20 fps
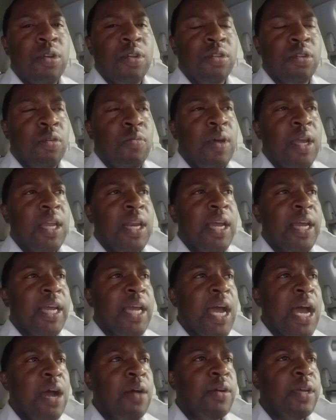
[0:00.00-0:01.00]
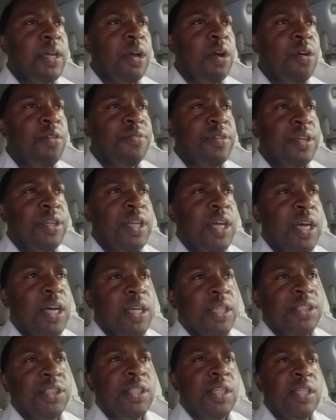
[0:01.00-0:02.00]
the way that Kyrie Irving
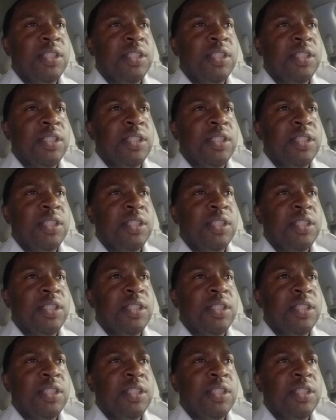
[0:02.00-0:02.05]
does.